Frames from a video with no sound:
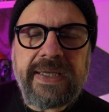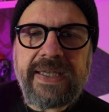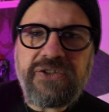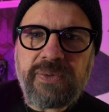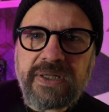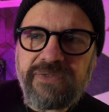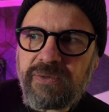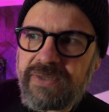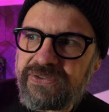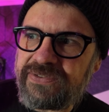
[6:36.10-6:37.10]
Each one of
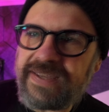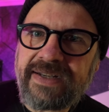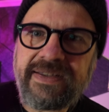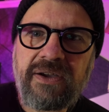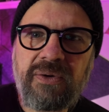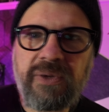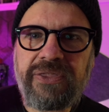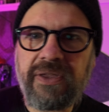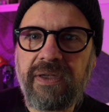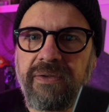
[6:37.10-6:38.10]
them is decked out
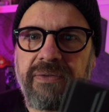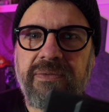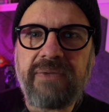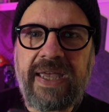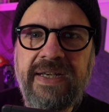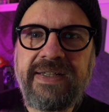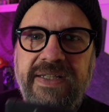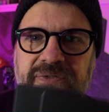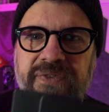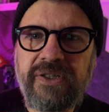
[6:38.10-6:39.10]
with a
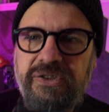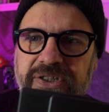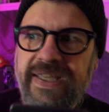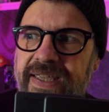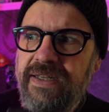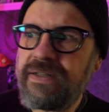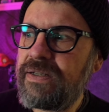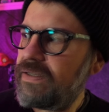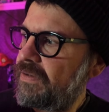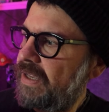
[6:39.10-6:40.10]
ND filter kit.
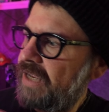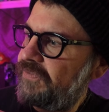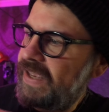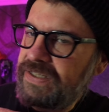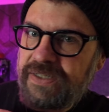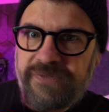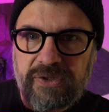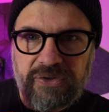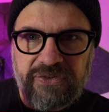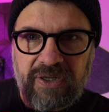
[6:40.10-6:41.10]
I have ND
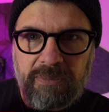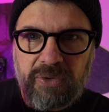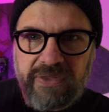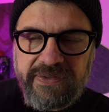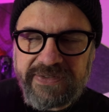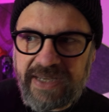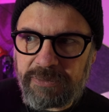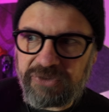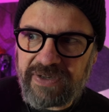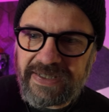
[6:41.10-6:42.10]
filters on both of these
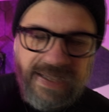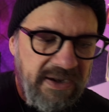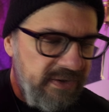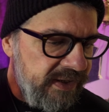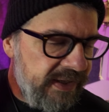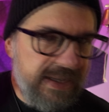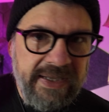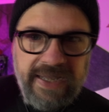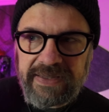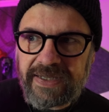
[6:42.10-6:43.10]
cameras right now.
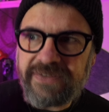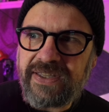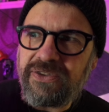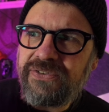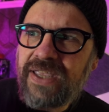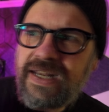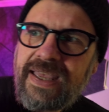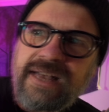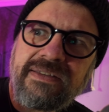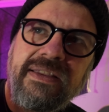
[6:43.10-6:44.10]
And like I said, those kind of
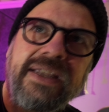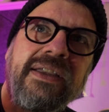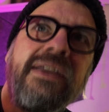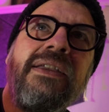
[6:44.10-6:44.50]
act like,